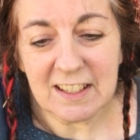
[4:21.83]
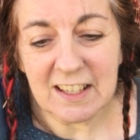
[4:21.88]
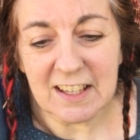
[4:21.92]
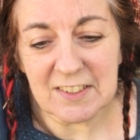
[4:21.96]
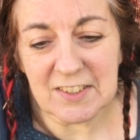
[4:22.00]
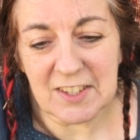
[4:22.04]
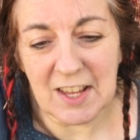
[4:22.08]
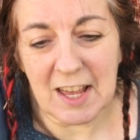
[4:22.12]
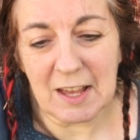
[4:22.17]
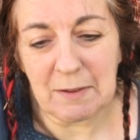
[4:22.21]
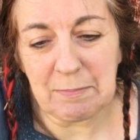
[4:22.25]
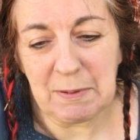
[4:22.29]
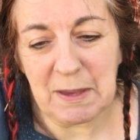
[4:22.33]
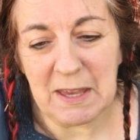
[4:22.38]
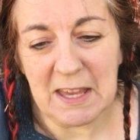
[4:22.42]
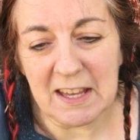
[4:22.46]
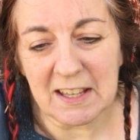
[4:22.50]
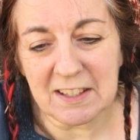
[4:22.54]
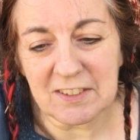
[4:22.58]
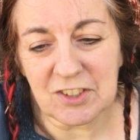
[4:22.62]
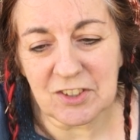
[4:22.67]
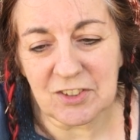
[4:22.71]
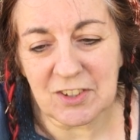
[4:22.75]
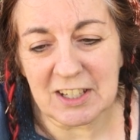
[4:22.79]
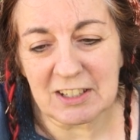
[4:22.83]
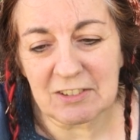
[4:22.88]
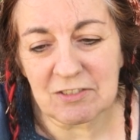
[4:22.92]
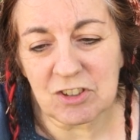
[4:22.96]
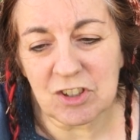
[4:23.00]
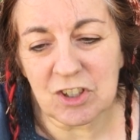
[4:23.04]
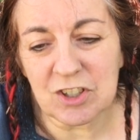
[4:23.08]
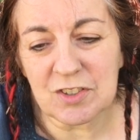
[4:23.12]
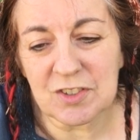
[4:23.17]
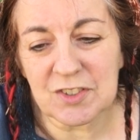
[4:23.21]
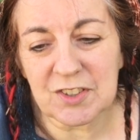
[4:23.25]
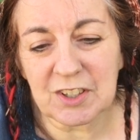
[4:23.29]
As Happy hands round
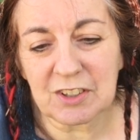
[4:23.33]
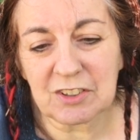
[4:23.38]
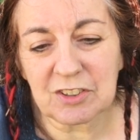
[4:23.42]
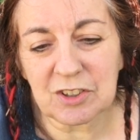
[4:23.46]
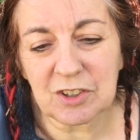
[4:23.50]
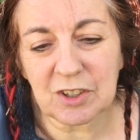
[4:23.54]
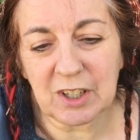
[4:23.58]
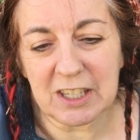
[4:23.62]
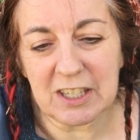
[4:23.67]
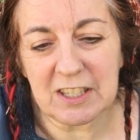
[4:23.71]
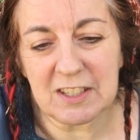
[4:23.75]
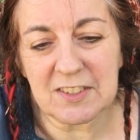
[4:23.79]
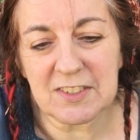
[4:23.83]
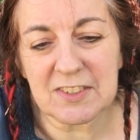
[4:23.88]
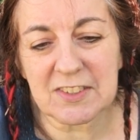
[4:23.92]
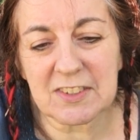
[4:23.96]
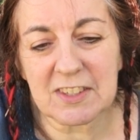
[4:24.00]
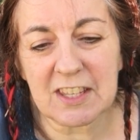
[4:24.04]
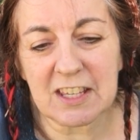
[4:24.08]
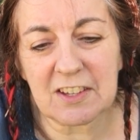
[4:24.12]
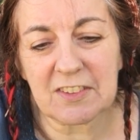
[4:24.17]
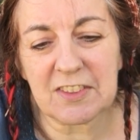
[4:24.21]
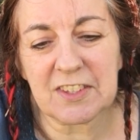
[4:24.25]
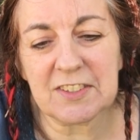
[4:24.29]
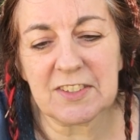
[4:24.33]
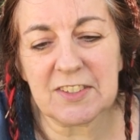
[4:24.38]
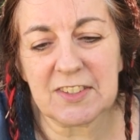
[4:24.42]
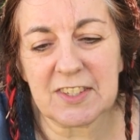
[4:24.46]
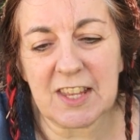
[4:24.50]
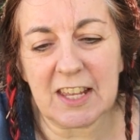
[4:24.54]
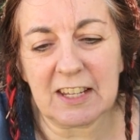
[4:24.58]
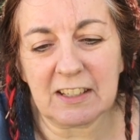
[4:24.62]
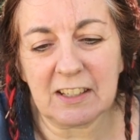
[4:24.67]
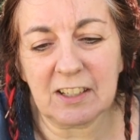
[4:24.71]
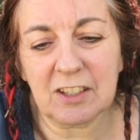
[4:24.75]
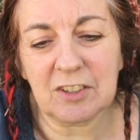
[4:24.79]
juice and cookies, the others
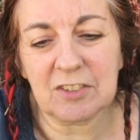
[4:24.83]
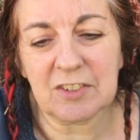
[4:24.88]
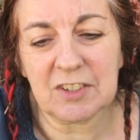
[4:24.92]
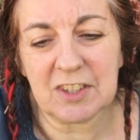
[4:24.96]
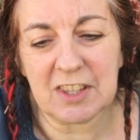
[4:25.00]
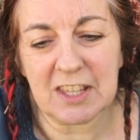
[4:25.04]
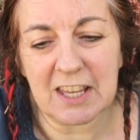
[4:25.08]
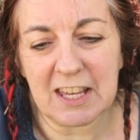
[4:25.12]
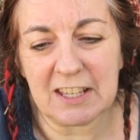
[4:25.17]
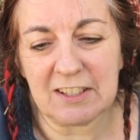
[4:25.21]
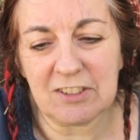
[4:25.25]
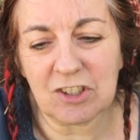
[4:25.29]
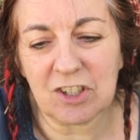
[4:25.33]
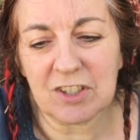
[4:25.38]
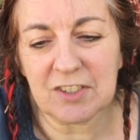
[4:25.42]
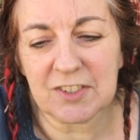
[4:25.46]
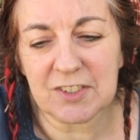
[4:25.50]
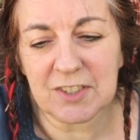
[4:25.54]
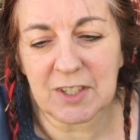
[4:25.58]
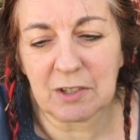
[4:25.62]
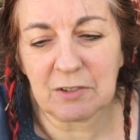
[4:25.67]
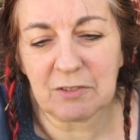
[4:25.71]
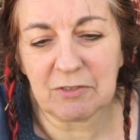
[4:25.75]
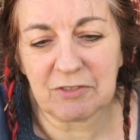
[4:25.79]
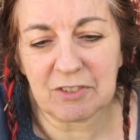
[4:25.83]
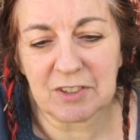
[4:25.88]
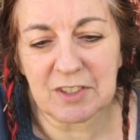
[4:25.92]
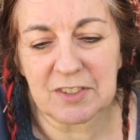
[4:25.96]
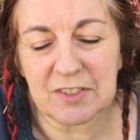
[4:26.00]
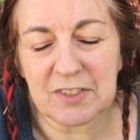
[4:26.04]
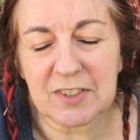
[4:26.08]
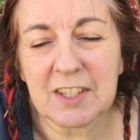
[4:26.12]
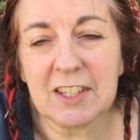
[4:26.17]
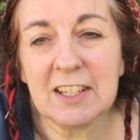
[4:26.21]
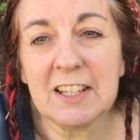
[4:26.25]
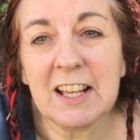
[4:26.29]
settle onto the ancient
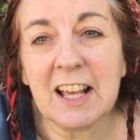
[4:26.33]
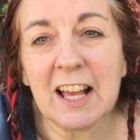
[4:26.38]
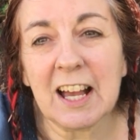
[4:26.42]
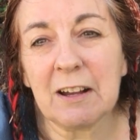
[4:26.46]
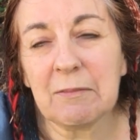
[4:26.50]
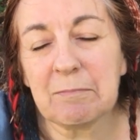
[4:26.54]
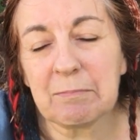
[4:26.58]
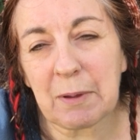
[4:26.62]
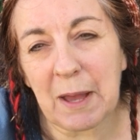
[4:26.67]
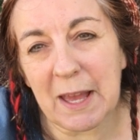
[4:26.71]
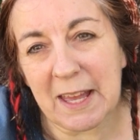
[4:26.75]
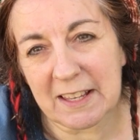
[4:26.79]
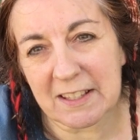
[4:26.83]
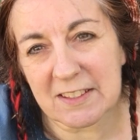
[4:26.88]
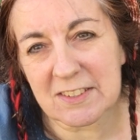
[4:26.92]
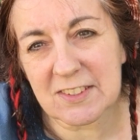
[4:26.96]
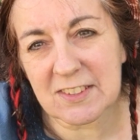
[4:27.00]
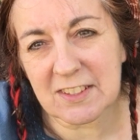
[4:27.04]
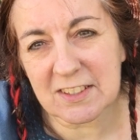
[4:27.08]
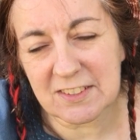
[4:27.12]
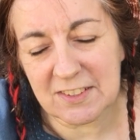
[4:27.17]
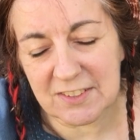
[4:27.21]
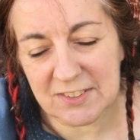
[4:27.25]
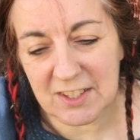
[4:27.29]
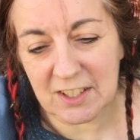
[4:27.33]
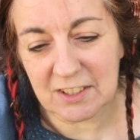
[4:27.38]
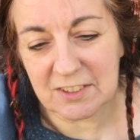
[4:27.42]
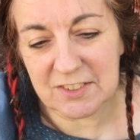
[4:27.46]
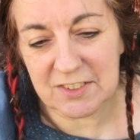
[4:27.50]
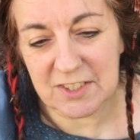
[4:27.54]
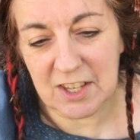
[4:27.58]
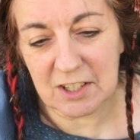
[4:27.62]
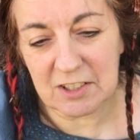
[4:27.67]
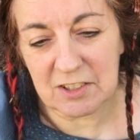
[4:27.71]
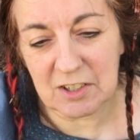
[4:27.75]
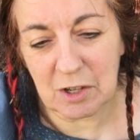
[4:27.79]
sofas, and Bex
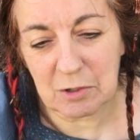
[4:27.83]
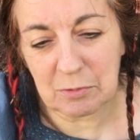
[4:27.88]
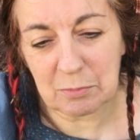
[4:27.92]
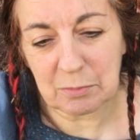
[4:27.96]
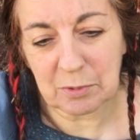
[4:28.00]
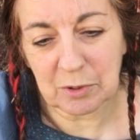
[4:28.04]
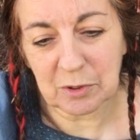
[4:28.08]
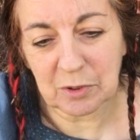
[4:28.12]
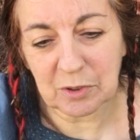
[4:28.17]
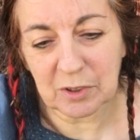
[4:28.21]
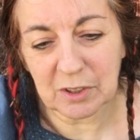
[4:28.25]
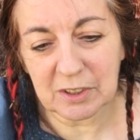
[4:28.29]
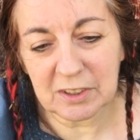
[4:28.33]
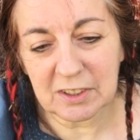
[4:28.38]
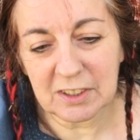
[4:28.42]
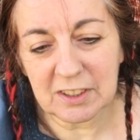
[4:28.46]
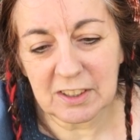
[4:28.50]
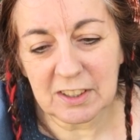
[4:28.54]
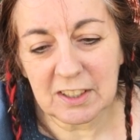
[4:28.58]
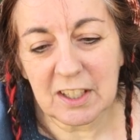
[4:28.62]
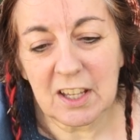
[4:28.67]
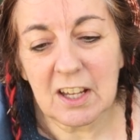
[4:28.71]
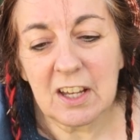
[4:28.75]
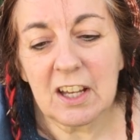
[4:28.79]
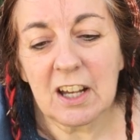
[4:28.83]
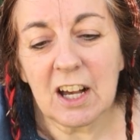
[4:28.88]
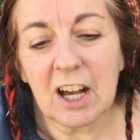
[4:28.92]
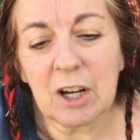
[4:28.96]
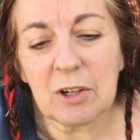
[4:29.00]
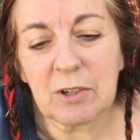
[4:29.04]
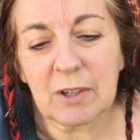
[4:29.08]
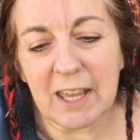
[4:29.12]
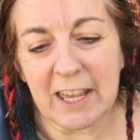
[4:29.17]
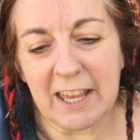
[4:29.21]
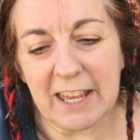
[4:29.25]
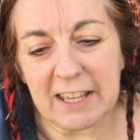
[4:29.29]
consults her notebook.
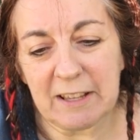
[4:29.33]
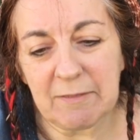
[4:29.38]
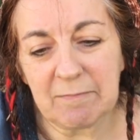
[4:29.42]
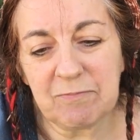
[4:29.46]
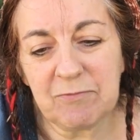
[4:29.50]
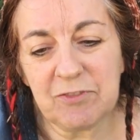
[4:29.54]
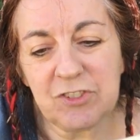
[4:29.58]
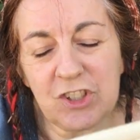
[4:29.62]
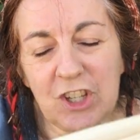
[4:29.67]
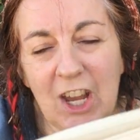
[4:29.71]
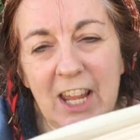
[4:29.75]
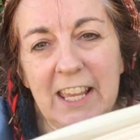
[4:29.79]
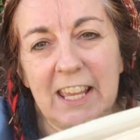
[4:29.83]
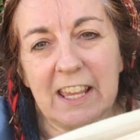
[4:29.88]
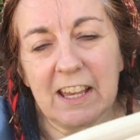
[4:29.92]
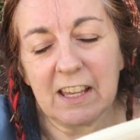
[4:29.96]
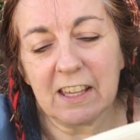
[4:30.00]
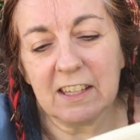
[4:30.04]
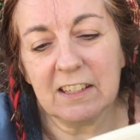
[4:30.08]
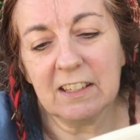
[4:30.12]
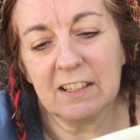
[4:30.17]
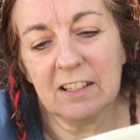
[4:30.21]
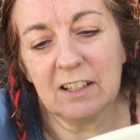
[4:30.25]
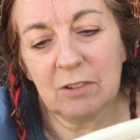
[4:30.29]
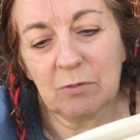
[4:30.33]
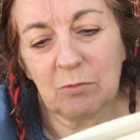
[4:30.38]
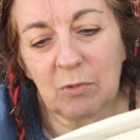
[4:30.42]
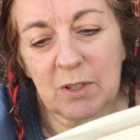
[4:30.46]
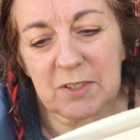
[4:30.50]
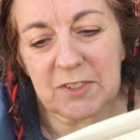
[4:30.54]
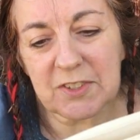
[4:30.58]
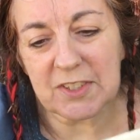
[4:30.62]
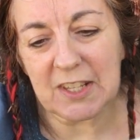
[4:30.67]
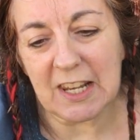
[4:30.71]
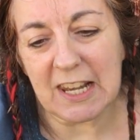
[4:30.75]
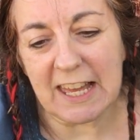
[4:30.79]
"Okay, Jake,
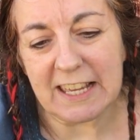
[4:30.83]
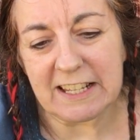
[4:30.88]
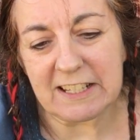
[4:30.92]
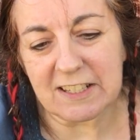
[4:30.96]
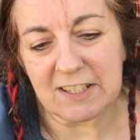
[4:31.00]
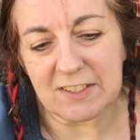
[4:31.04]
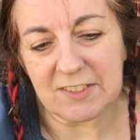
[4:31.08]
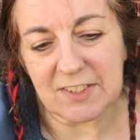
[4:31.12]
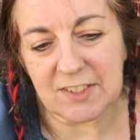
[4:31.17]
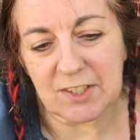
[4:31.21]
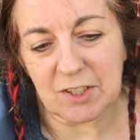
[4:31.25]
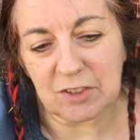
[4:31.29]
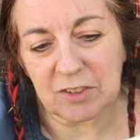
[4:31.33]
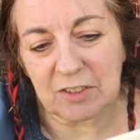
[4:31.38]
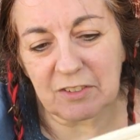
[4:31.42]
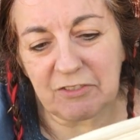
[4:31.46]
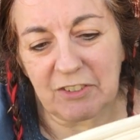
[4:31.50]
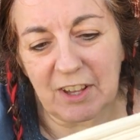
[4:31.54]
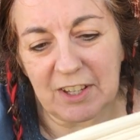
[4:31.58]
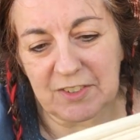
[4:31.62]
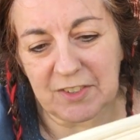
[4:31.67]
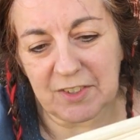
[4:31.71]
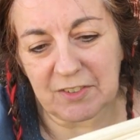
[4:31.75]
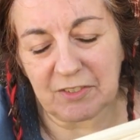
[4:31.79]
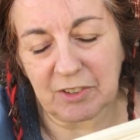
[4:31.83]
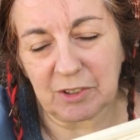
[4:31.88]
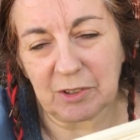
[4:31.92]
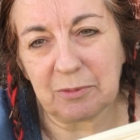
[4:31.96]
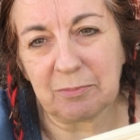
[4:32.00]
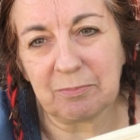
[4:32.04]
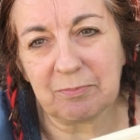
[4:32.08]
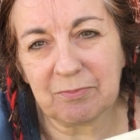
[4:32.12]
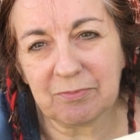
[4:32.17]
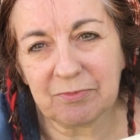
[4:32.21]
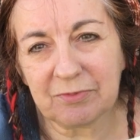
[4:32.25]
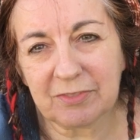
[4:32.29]
what's the latest on the festival?"